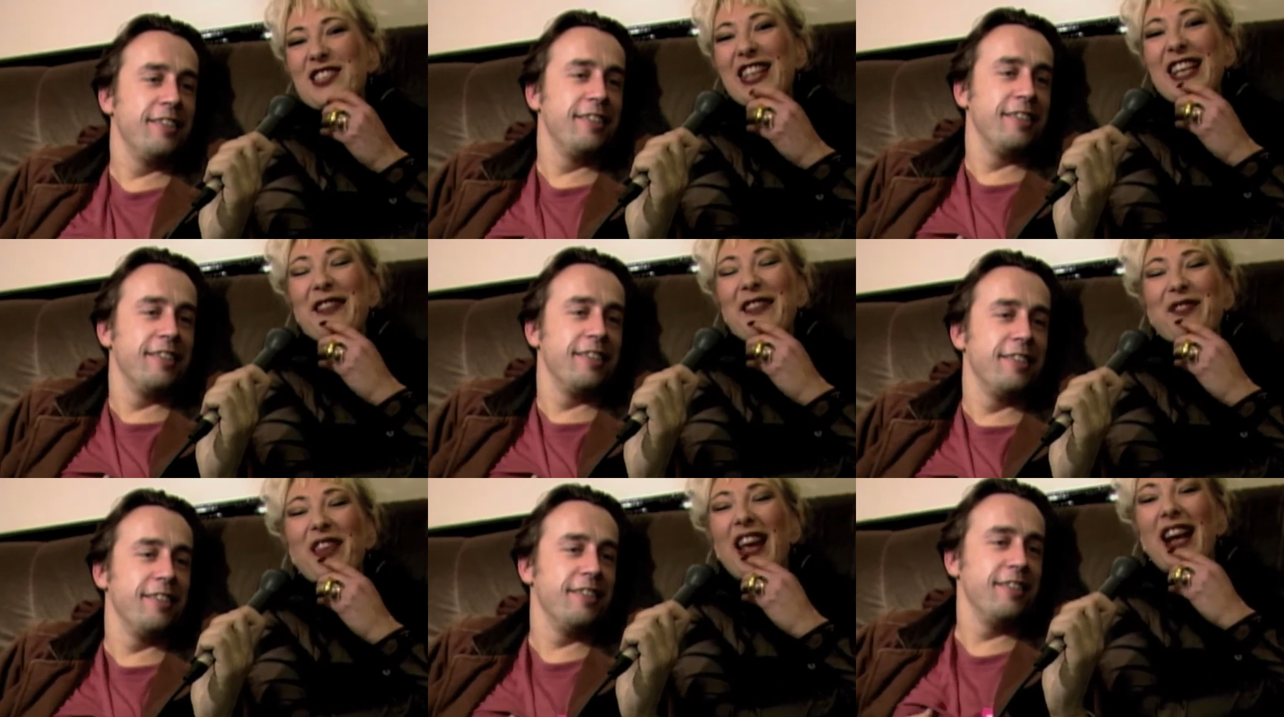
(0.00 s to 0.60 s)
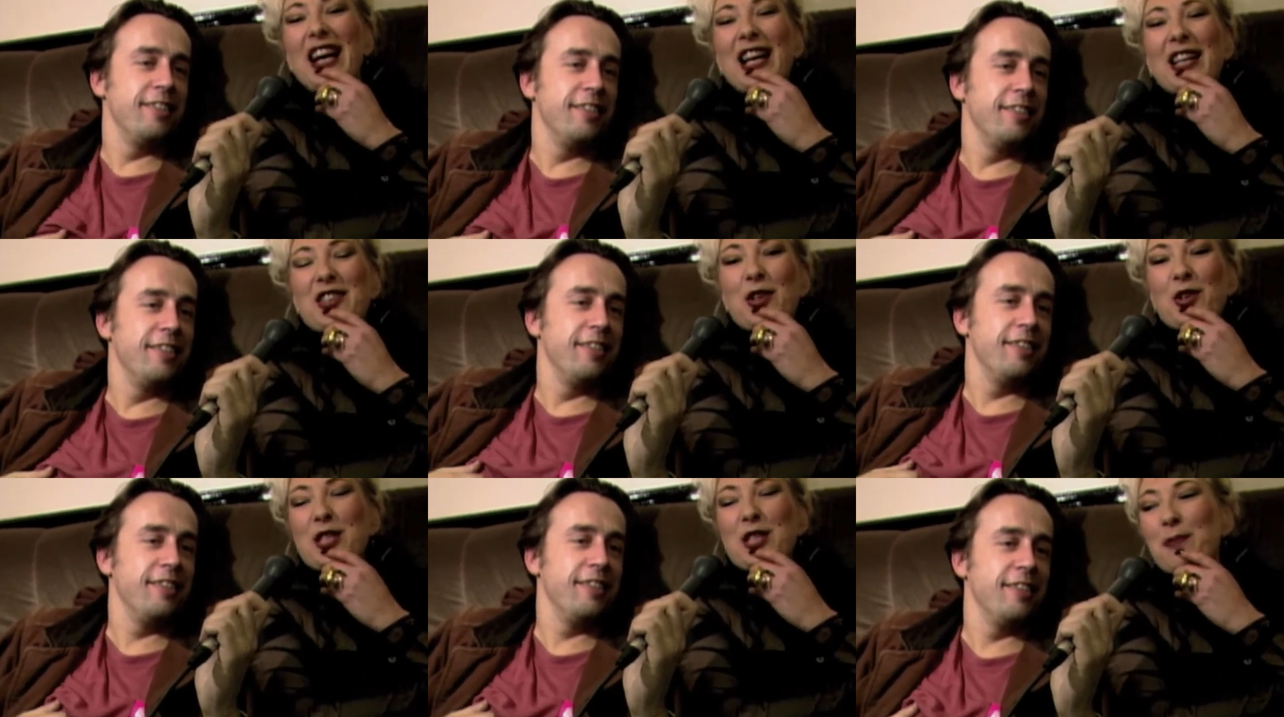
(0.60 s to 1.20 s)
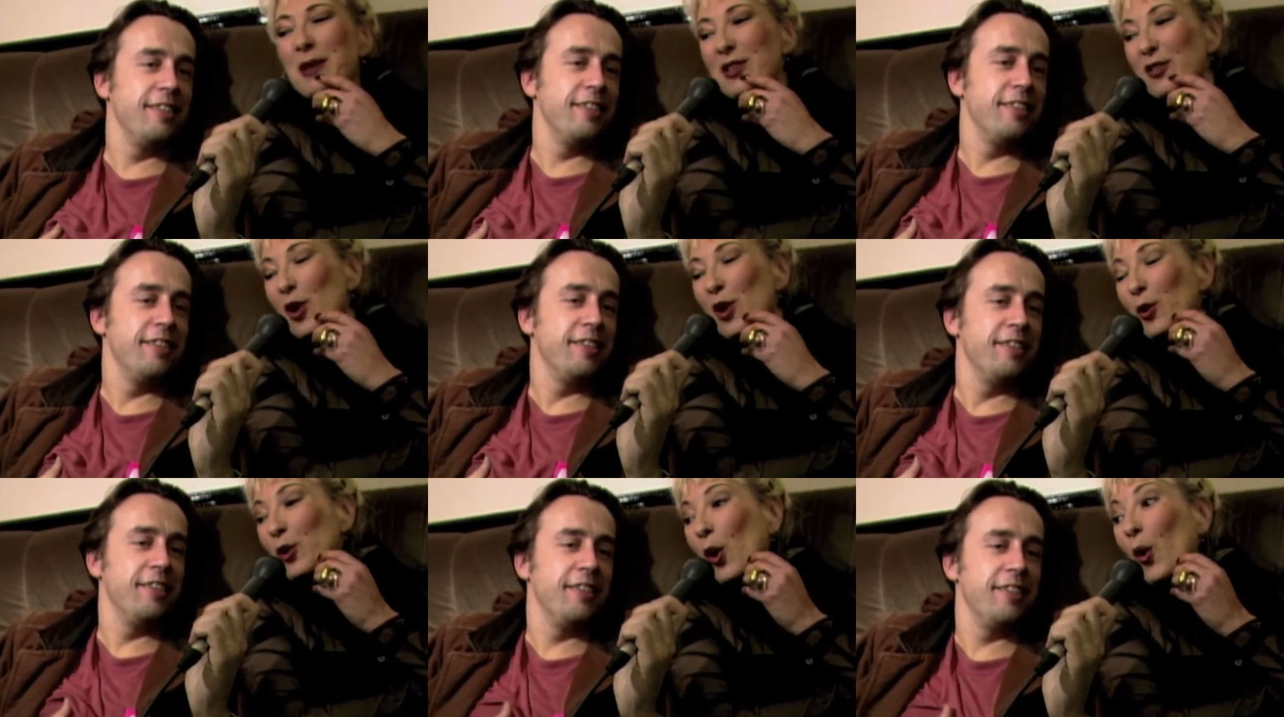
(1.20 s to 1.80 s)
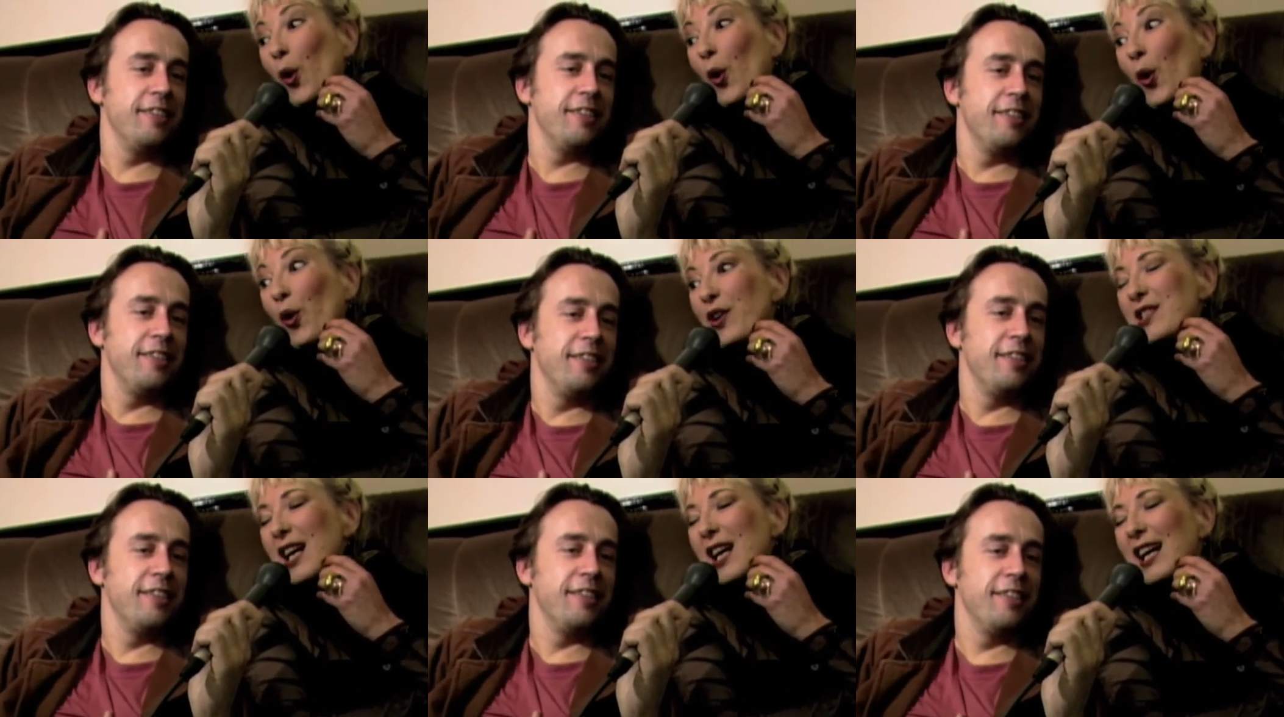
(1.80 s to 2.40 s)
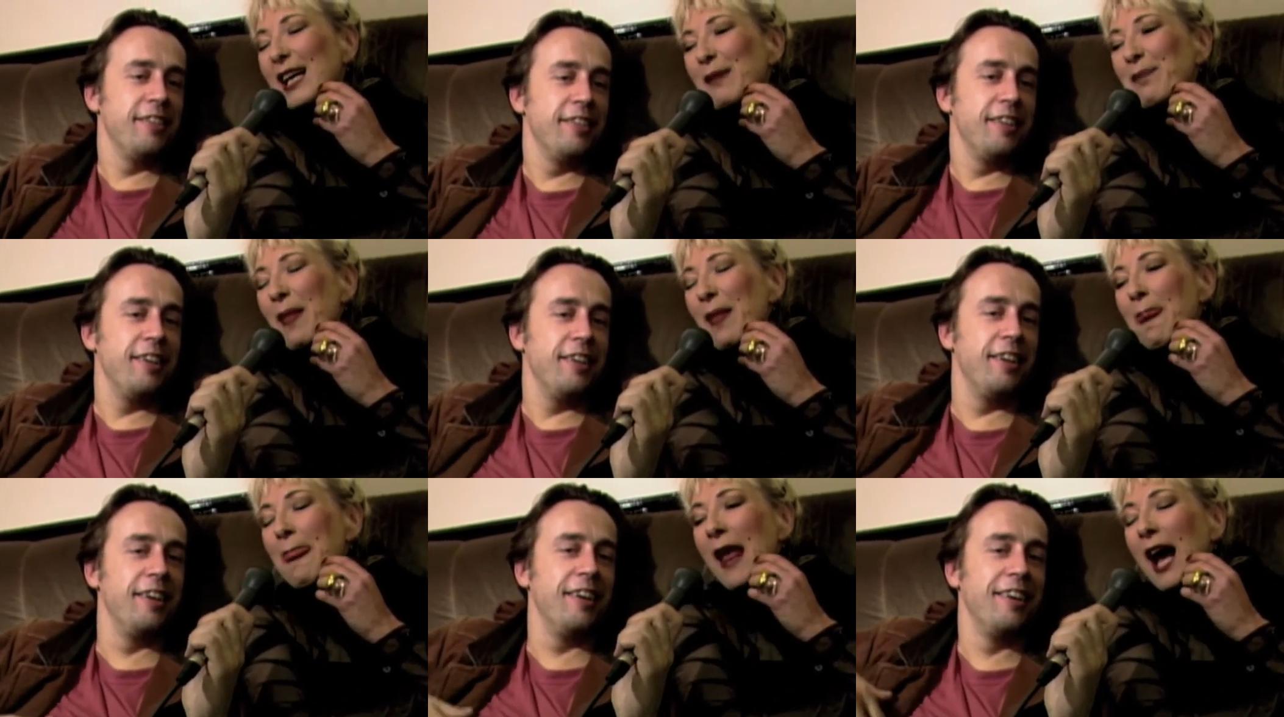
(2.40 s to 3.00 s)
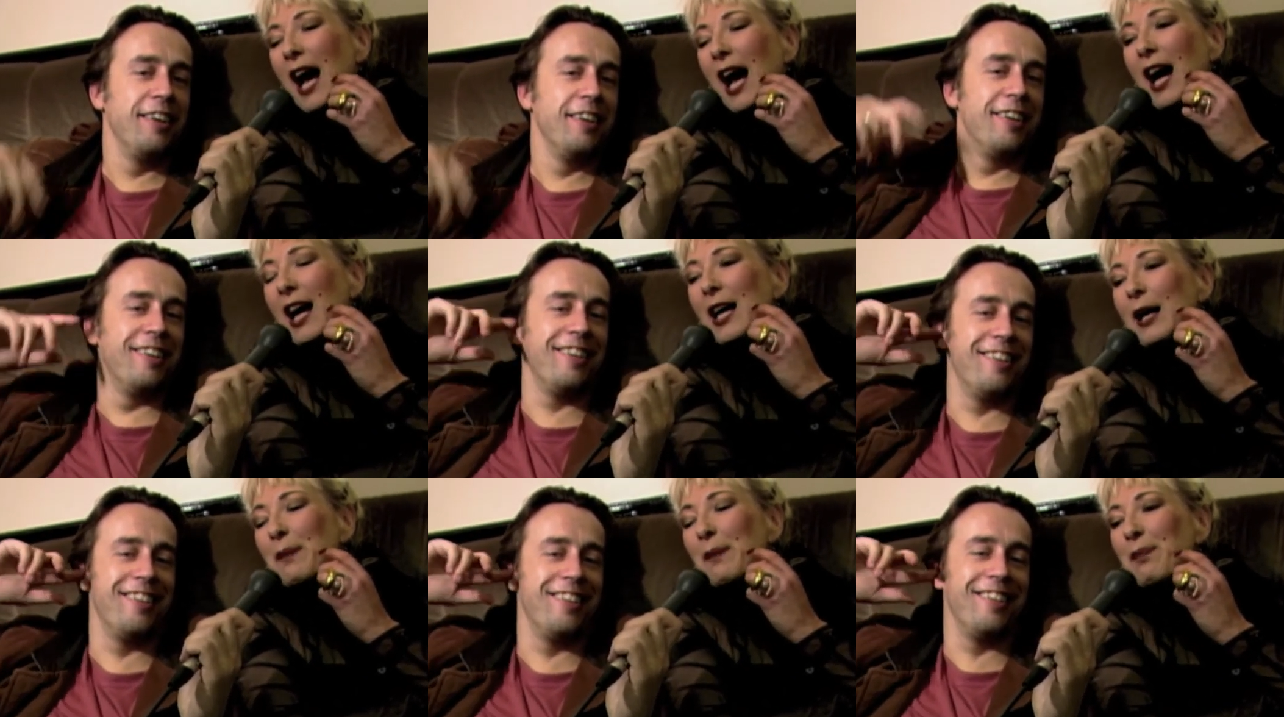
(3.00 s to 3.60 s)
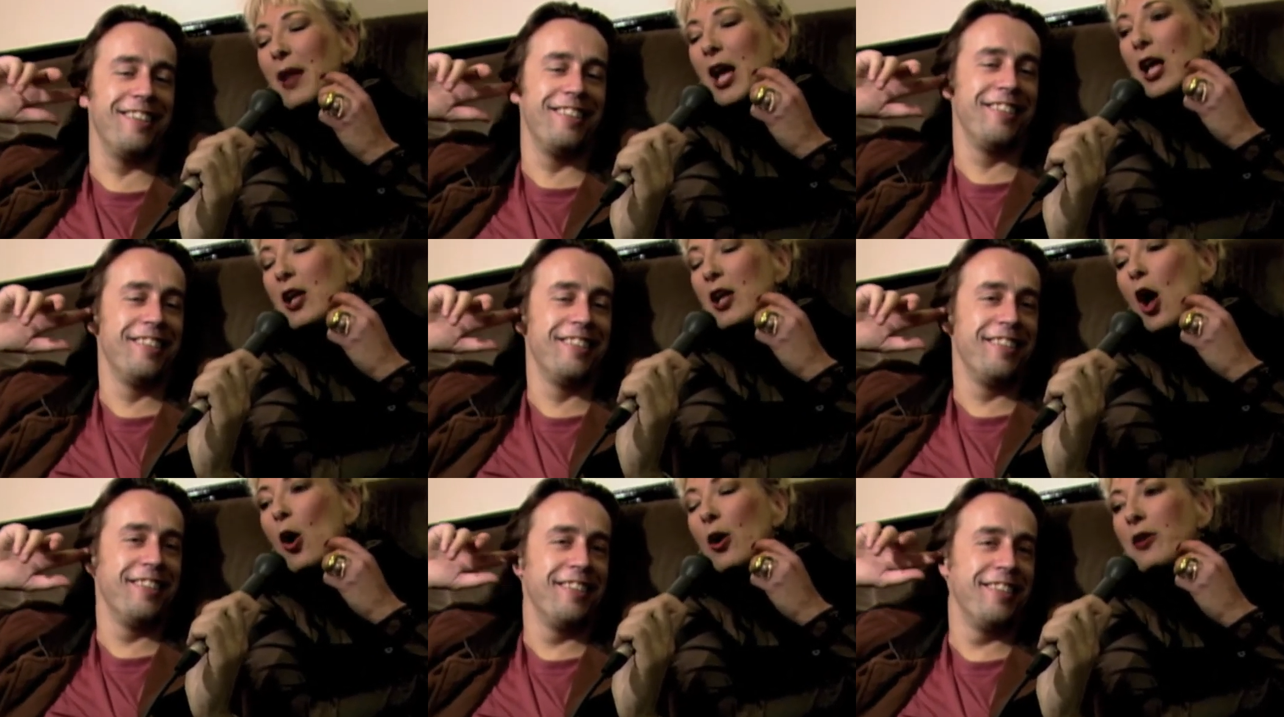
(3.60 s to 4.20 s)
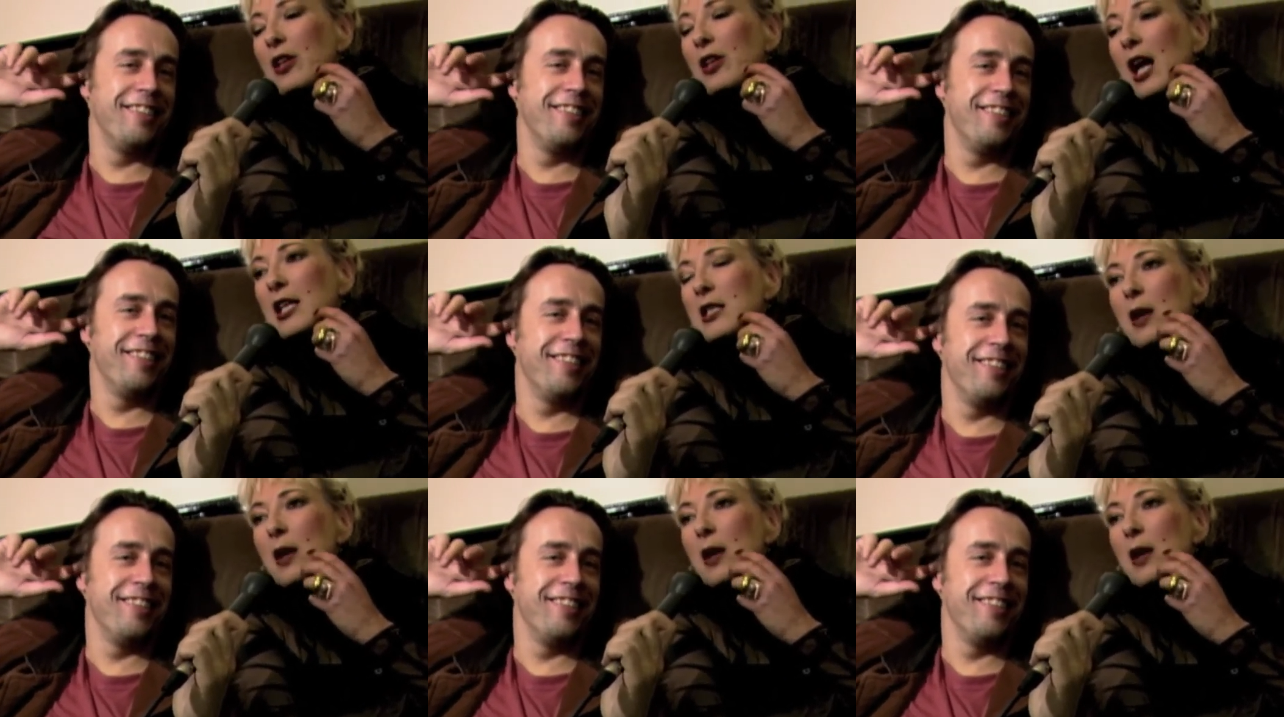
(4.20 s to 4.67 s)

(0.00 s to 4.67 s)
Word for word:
Speaker 1: she? She's not so much an old whore as I am. Nice